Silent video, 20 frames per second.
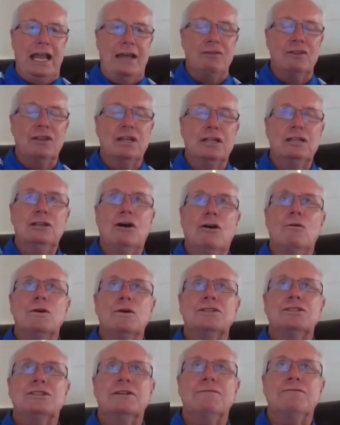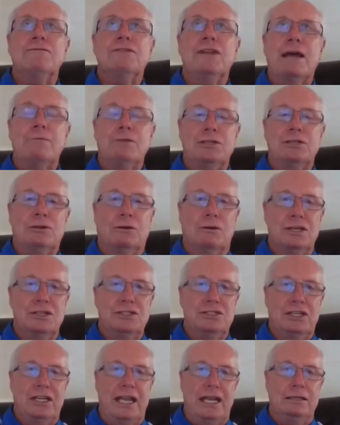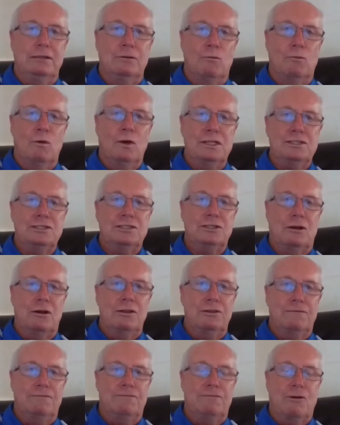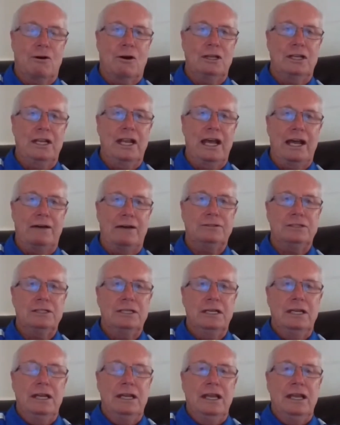and the lowest inflammatory state, the ones on the far left,